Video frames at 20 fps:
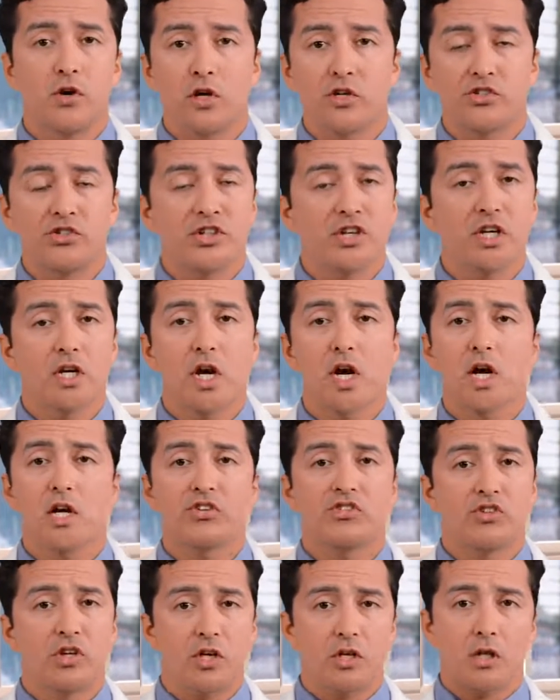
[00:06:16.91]

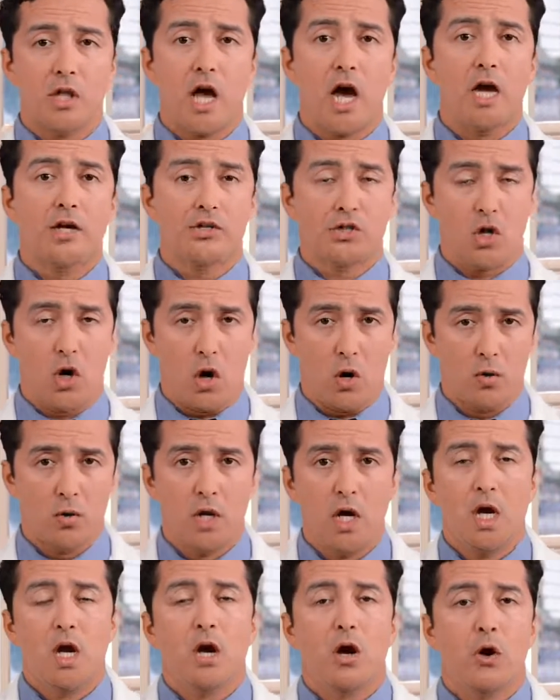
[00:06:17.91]
Farxiga, Steglatro.
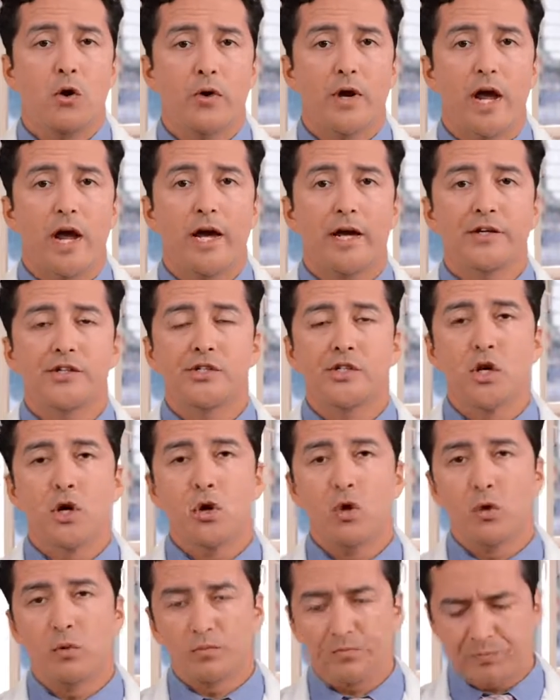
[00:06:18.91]
Okay,
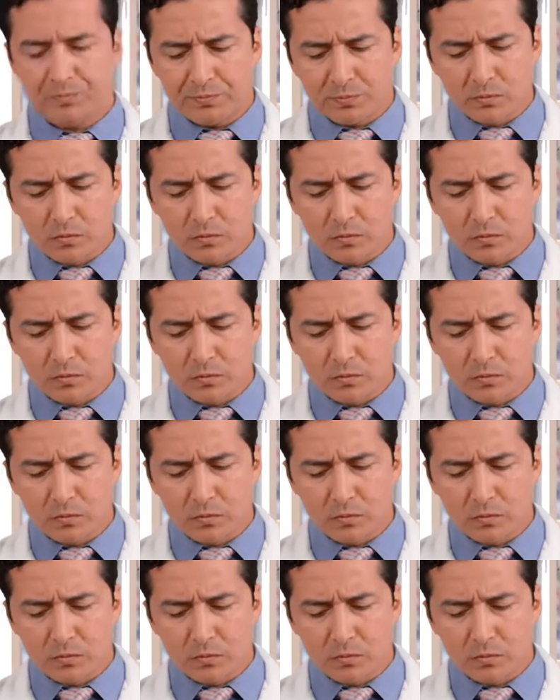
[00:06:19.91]
so